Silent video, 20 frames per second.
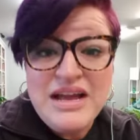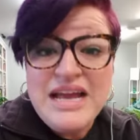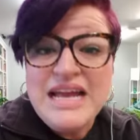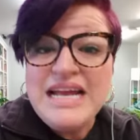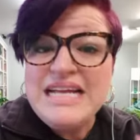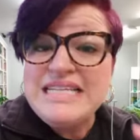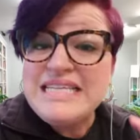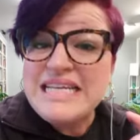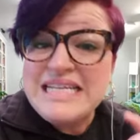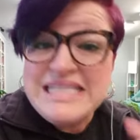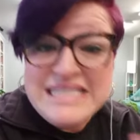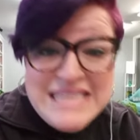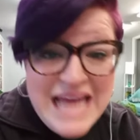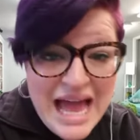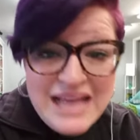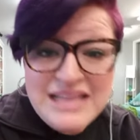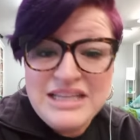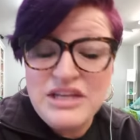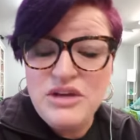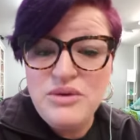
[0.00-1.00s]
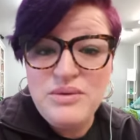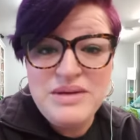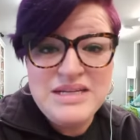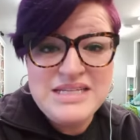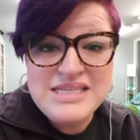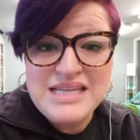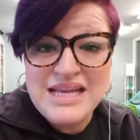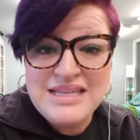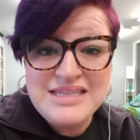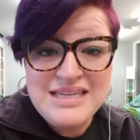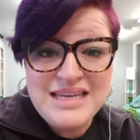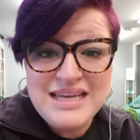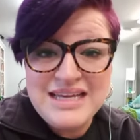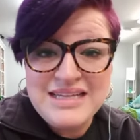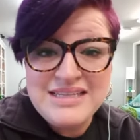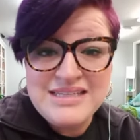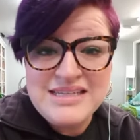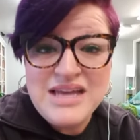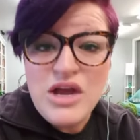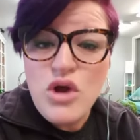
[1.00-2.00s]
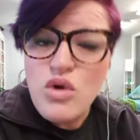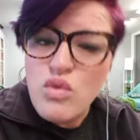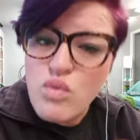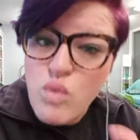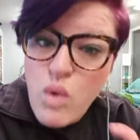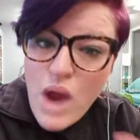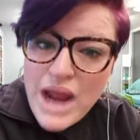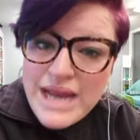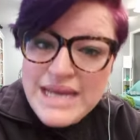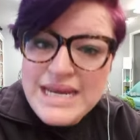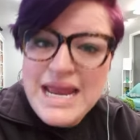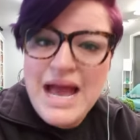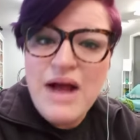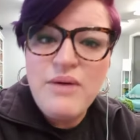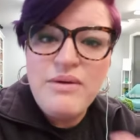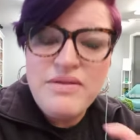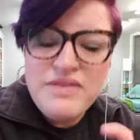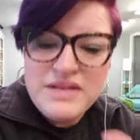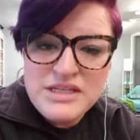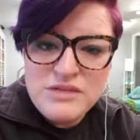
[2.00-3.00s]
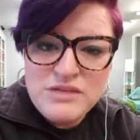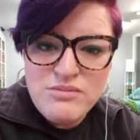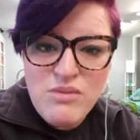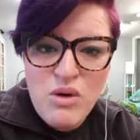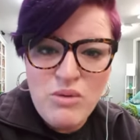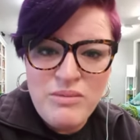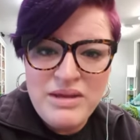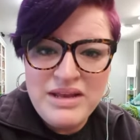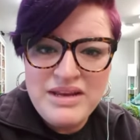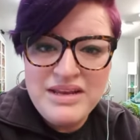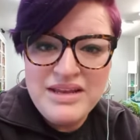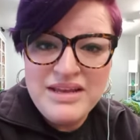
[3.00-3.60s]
He's exactly who He says He is right now in this moment,